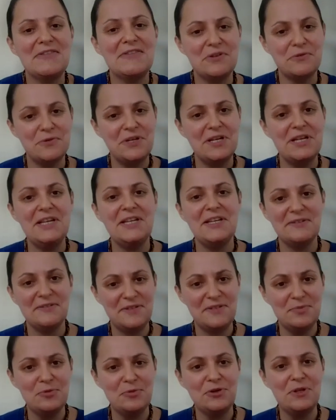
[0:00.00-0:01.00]
take everyone in.
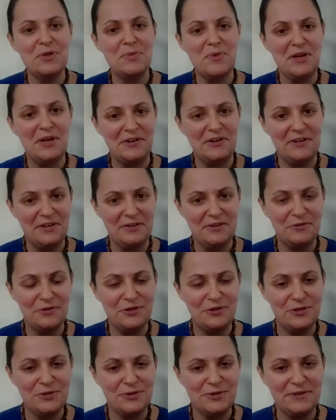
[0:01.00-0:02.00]
The more the merrier,
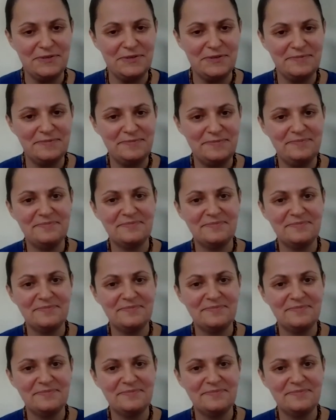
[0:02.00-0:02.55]
for sure.